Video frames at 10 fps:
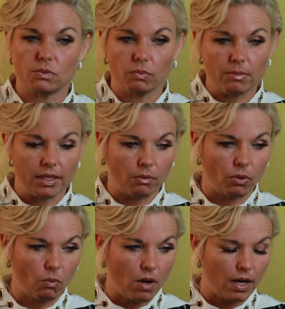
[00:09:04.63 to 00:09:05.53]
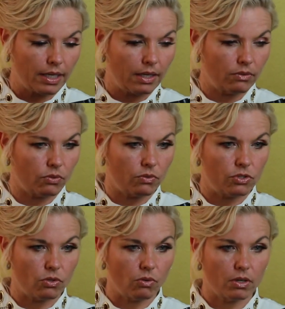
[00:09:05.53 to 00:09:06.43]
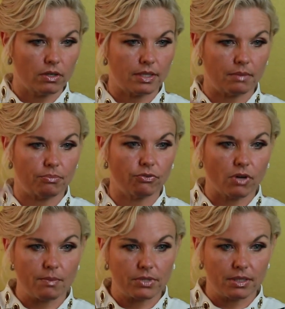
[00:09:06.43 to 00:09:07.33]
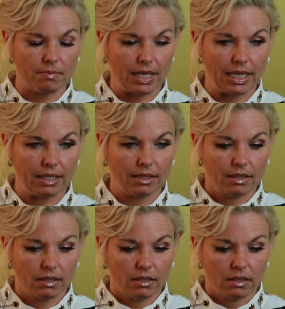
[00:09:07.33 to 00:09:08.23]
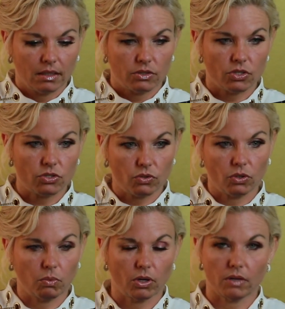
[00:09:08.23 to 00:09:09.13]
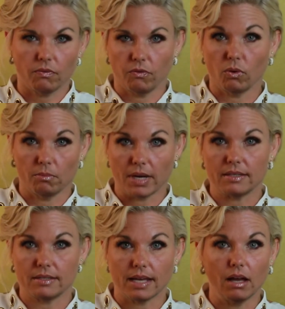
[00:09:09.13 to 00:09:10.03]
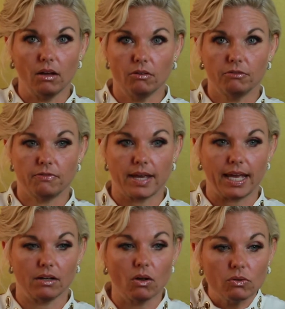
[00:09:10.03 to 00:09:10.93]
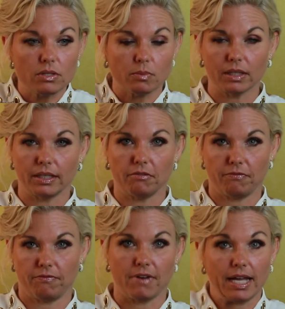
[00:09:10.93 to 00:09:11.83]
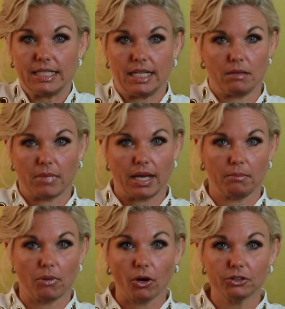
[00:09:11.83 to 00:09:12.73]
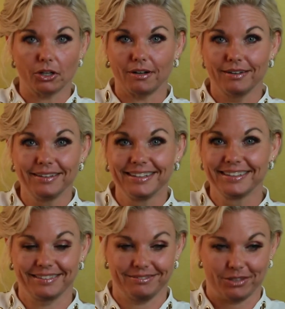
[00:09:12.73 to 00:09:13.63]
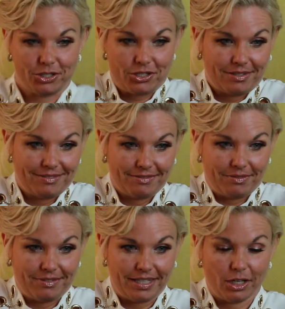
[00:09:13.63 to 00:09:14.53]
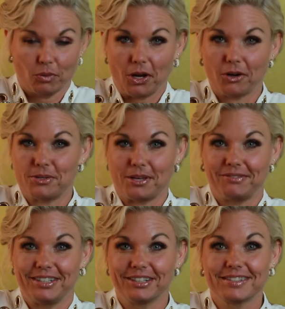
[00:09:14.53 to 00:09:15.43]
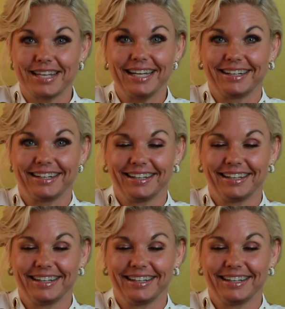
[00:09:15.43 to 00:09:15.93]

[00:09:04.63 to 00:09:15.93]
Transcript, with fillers: women that were walking through the doors, it prompted me to do the work for myself and ultimately finding my partner, which here we are seven years later.